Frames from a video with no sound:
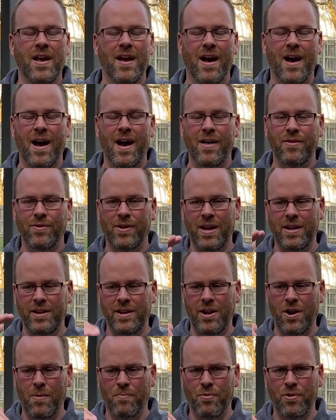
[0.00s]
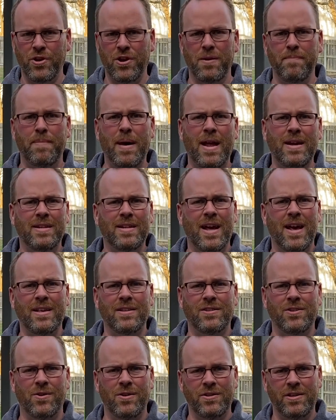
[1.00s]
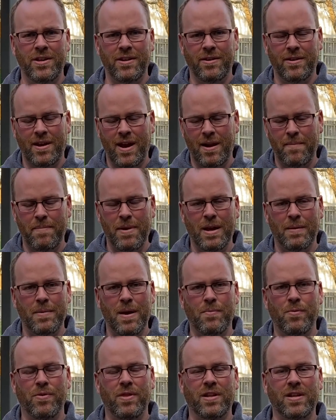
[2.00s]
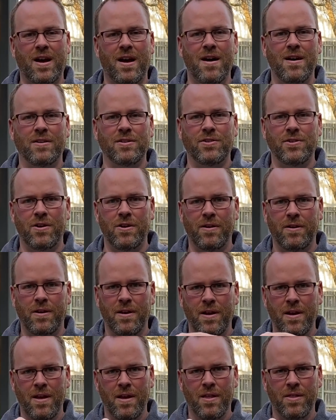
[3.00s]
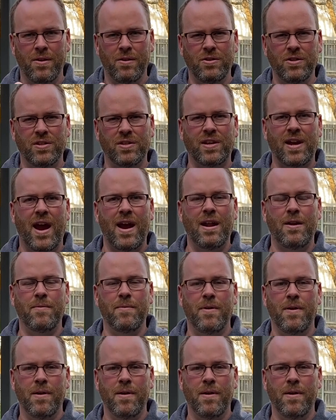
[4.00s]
They're getting a pretty good bend test, so as you kind of pick them up with the tongs, they're just kind of